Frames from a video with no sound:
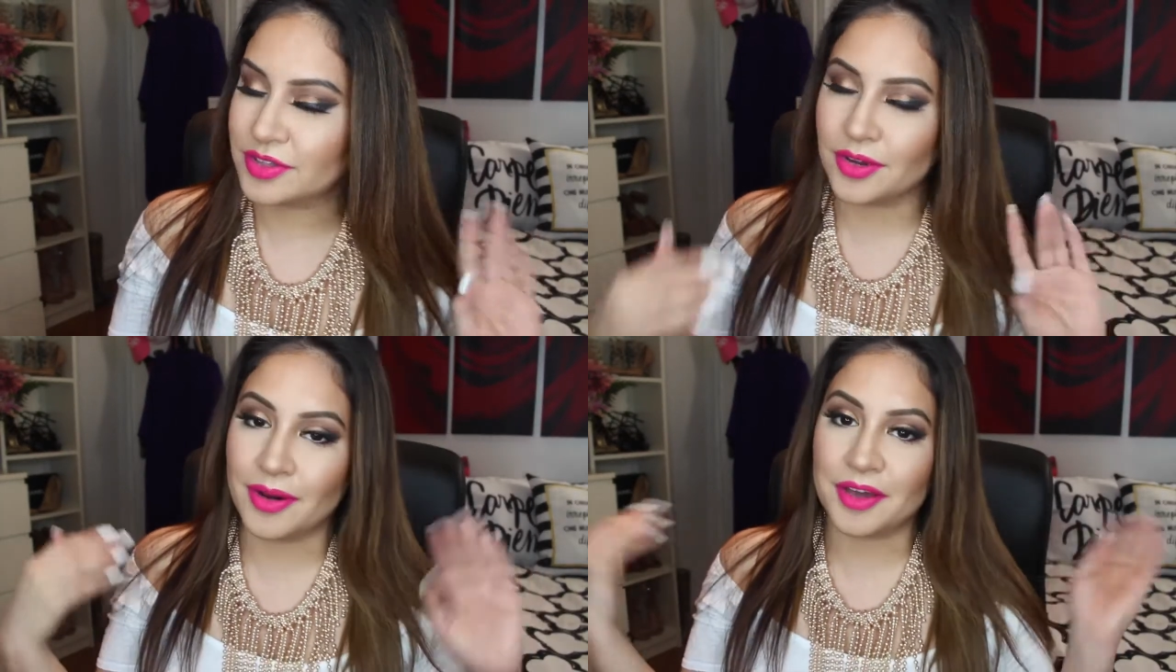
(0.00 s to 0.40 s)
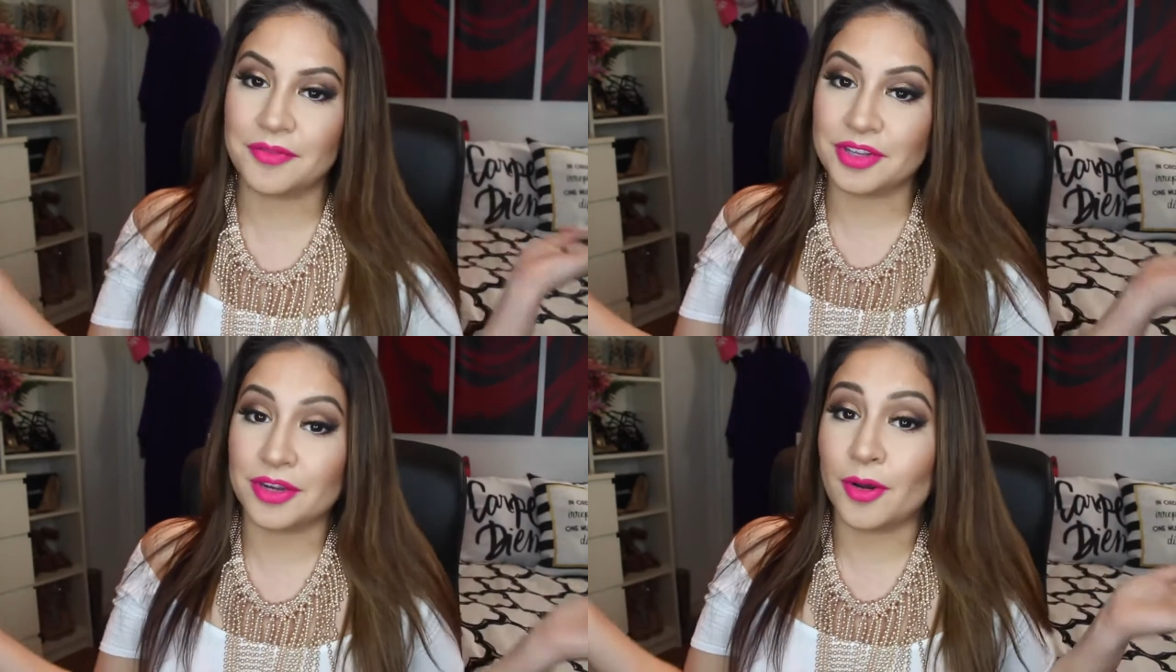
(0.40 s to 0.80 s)
though I don't
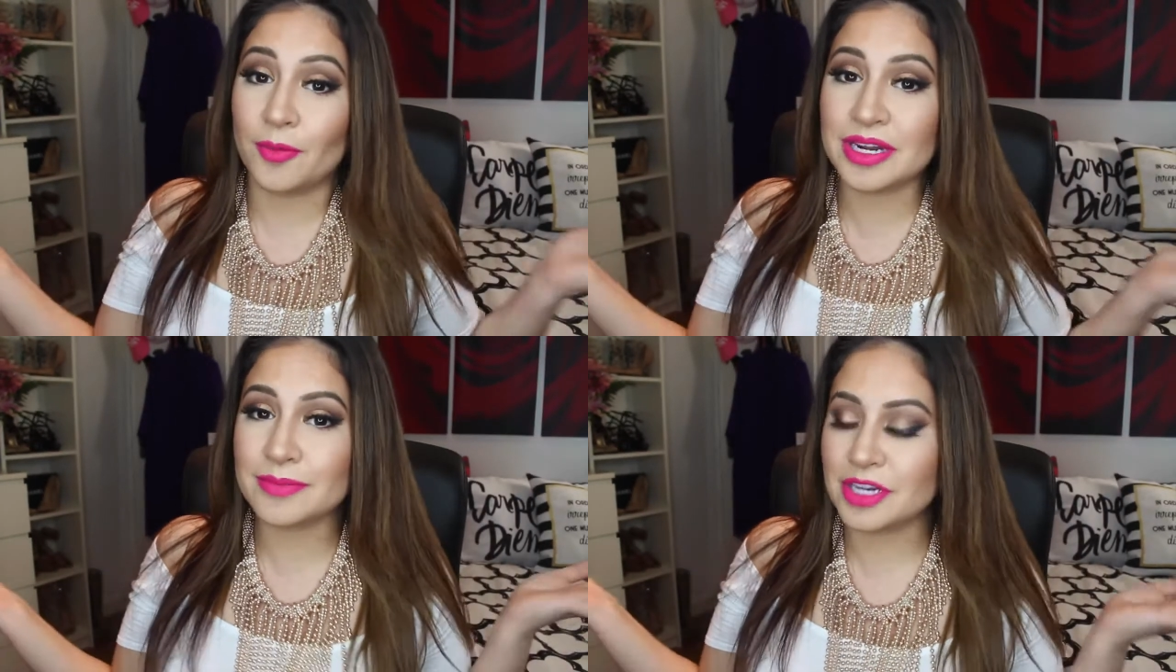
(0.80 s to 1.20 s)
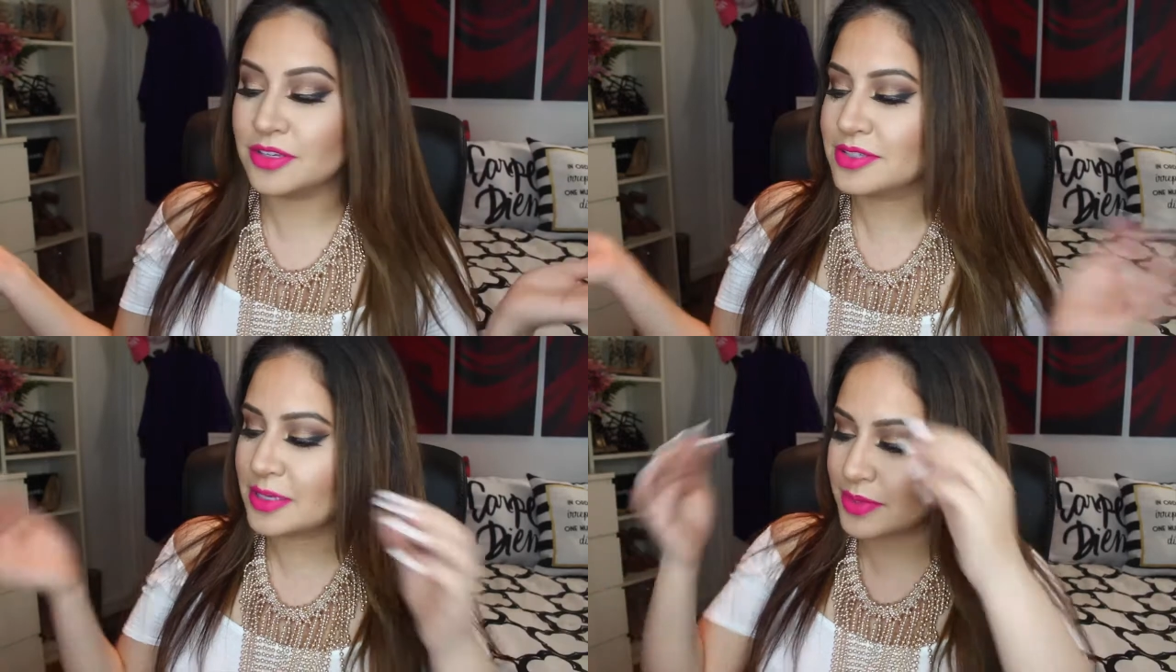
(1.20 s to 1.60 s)
really know when I'm going to
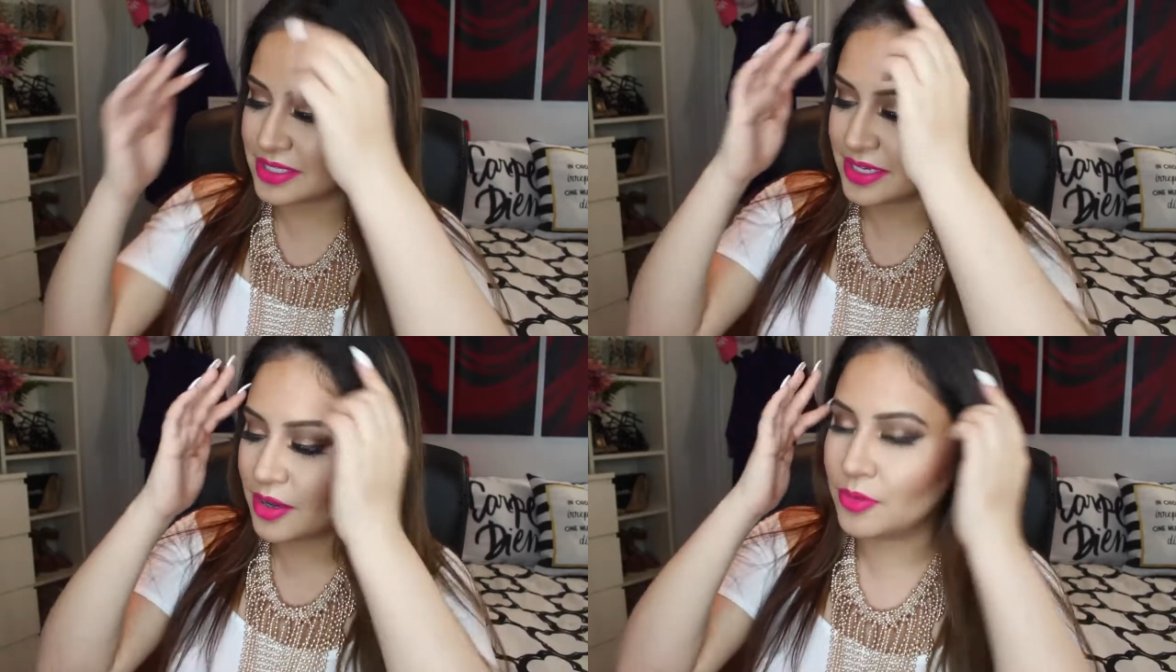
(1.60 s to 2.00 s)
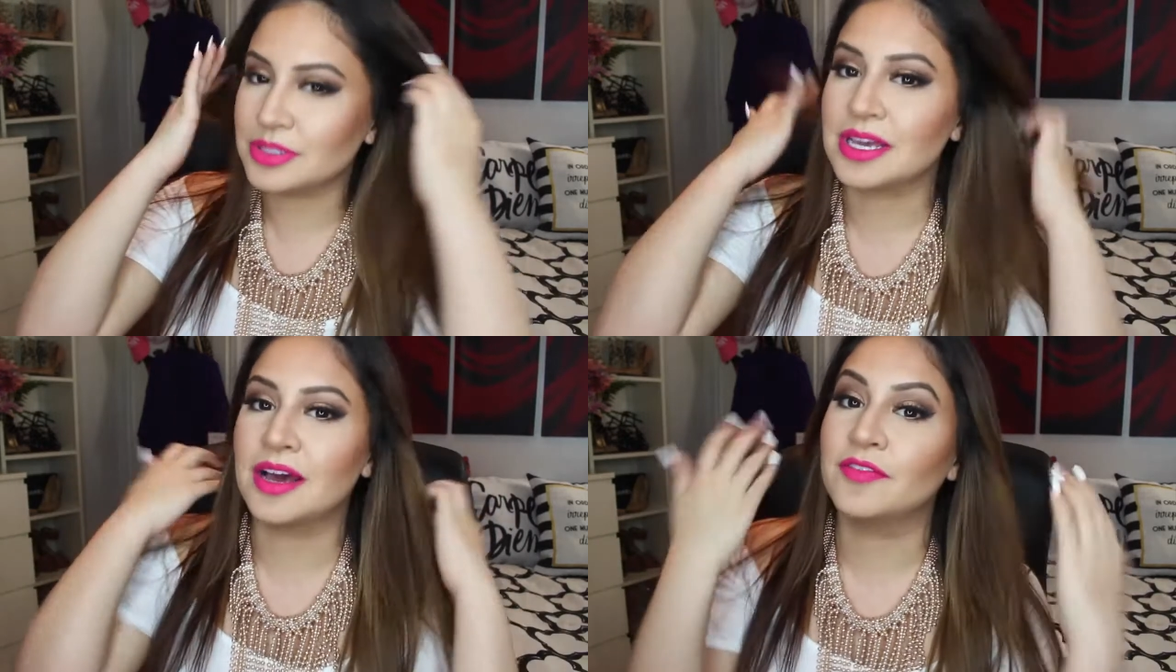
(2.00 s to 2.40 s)
use it because I
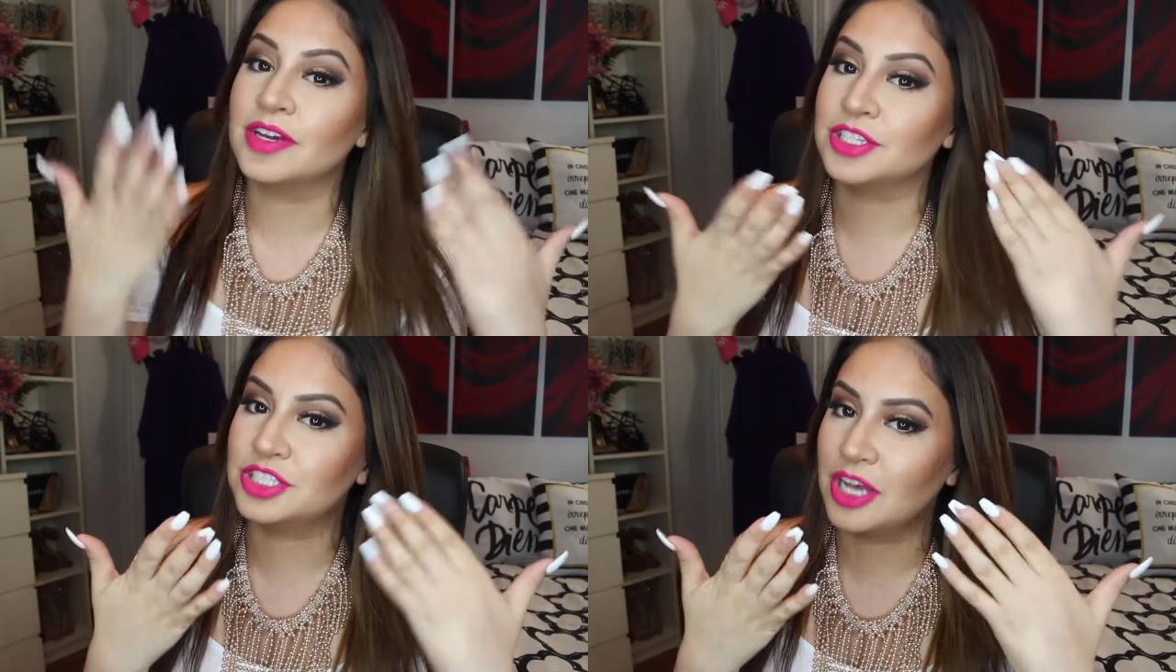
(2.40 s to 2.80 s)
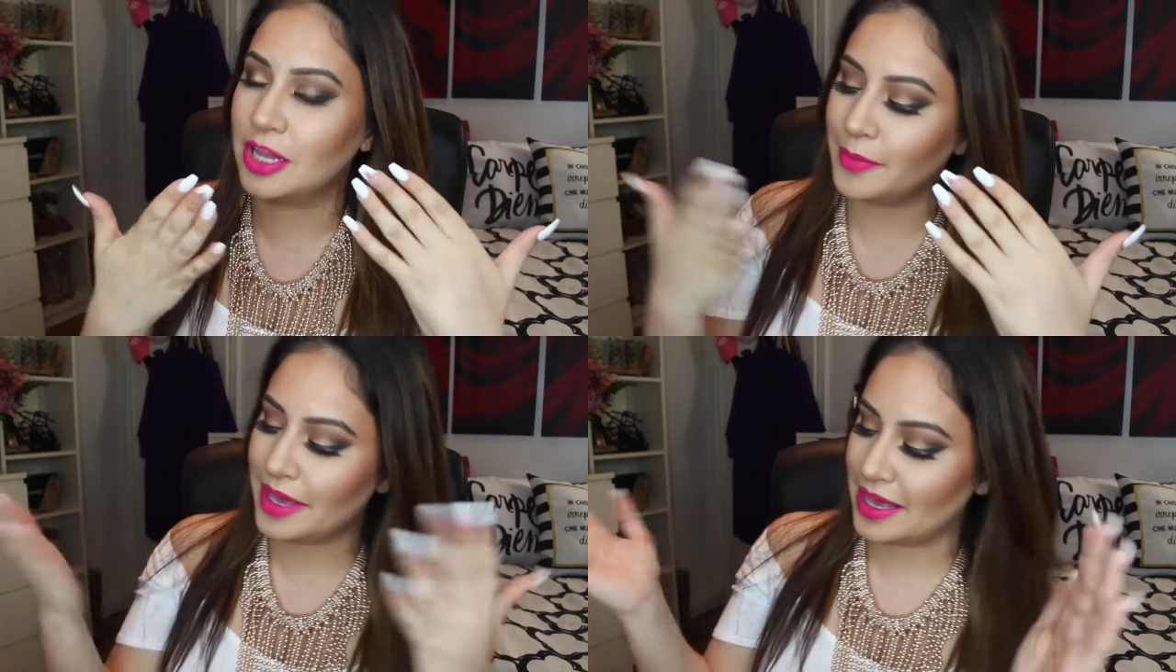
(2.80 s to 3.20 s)
always have gel
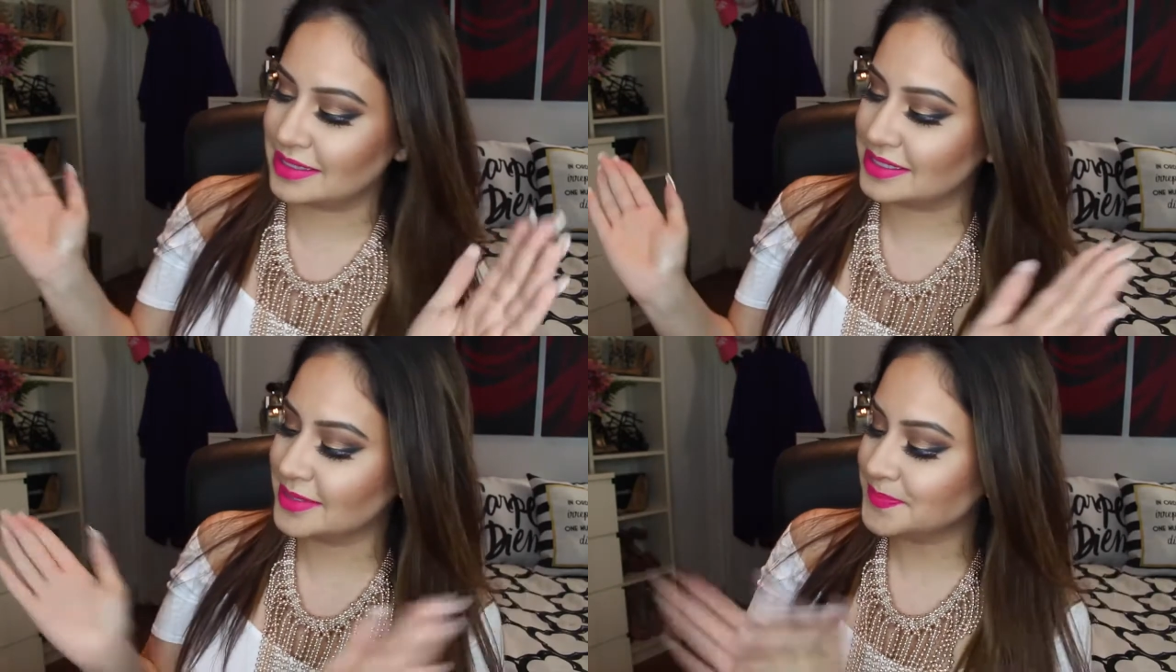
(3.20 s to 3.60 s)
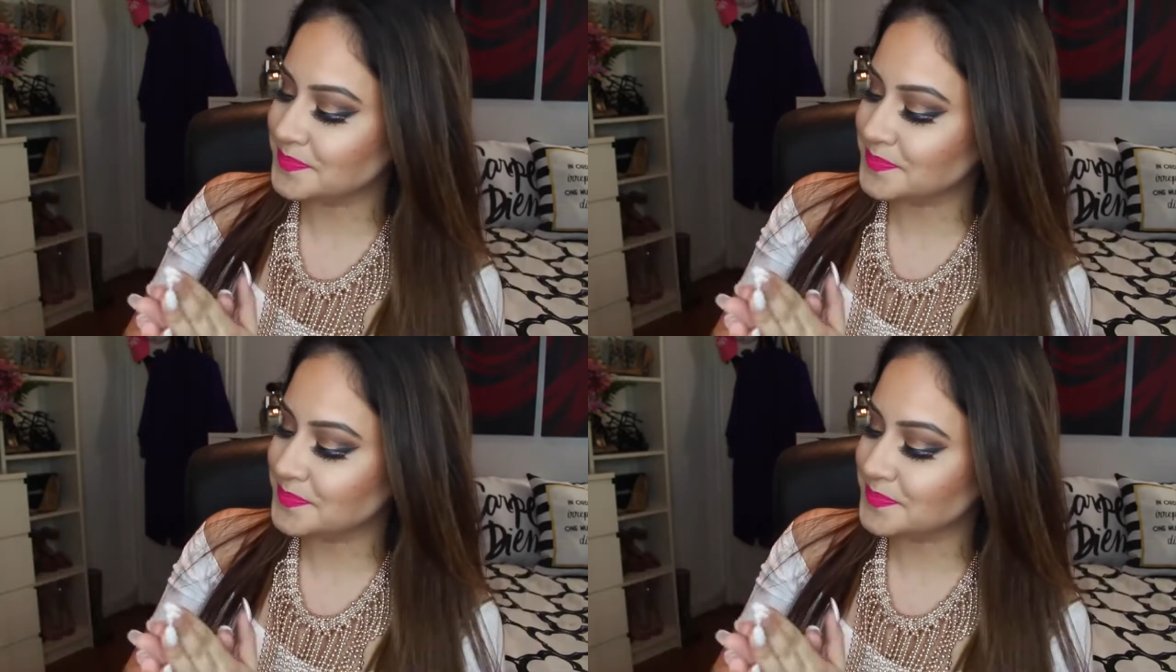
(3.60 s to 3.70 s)
on my hands.